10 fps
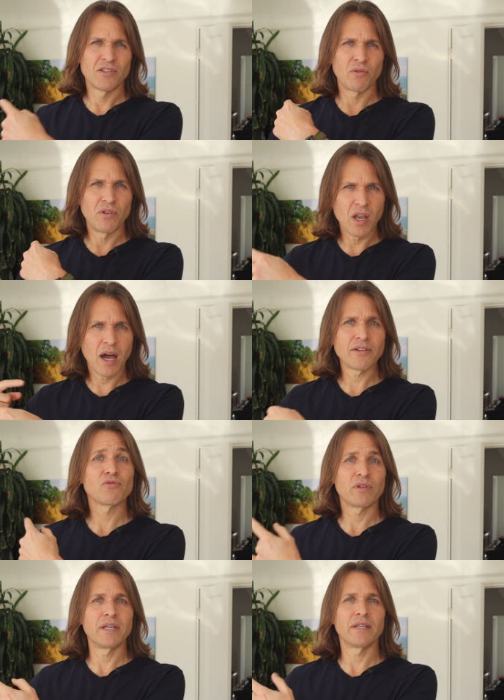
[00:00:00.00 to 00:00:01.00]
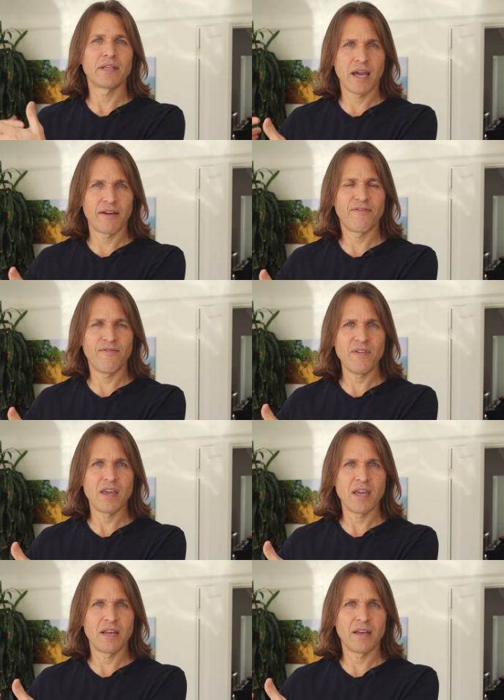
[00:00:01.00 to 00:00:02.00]
So not drinking
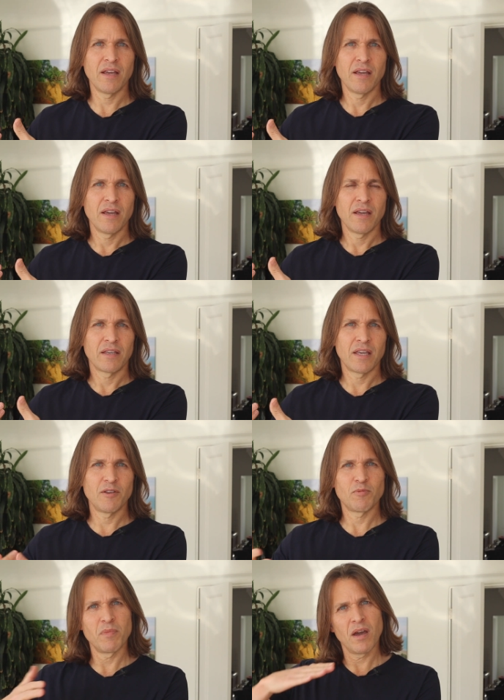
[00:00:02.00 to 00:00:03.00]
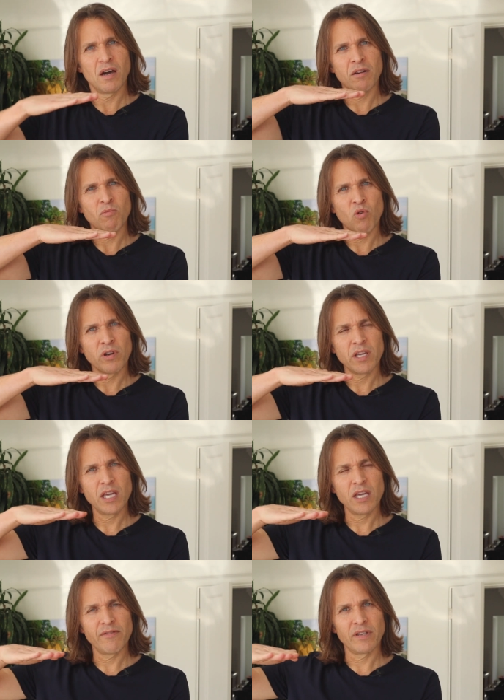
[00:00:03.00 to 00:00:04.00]
caffeine keeps me on a more
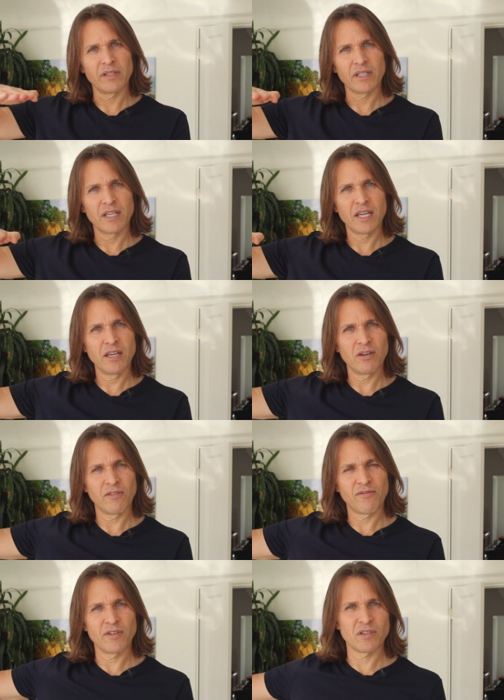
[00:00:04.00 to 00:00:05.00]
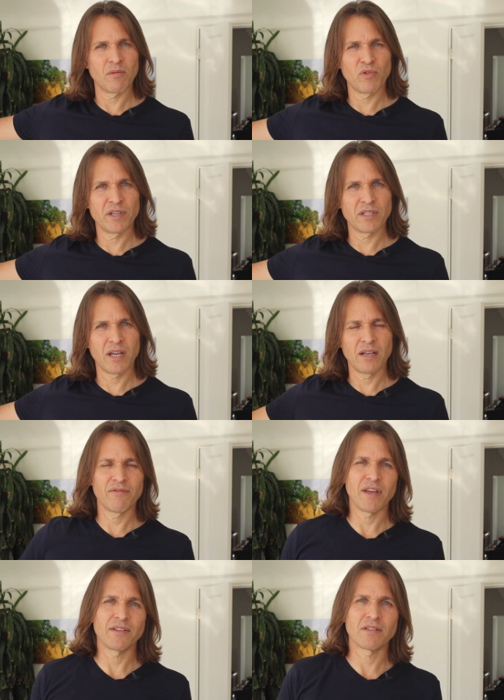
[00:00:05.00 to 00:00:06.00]
even keel for some reason. I don't know
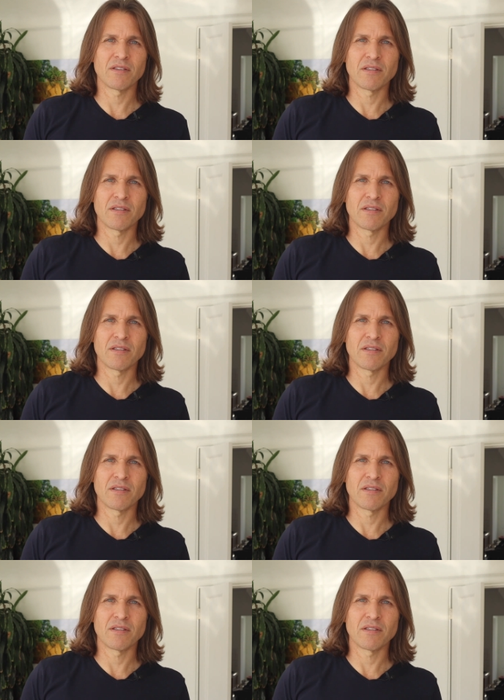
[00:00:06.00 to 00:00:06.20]
if that's